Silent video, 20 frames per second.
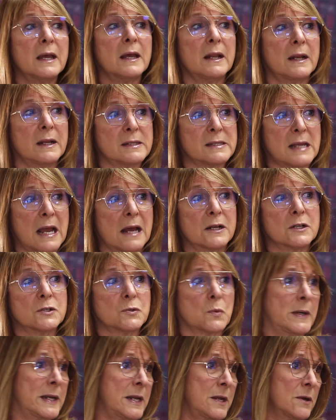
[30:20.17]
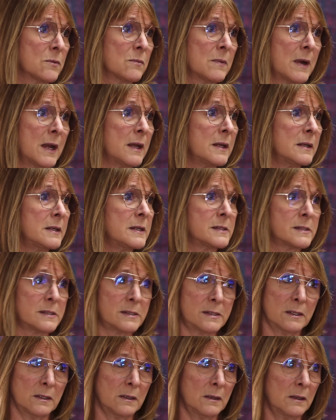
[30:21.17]
It's had a 20-year run. It's
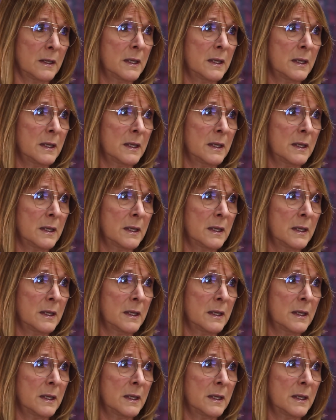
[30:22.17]
still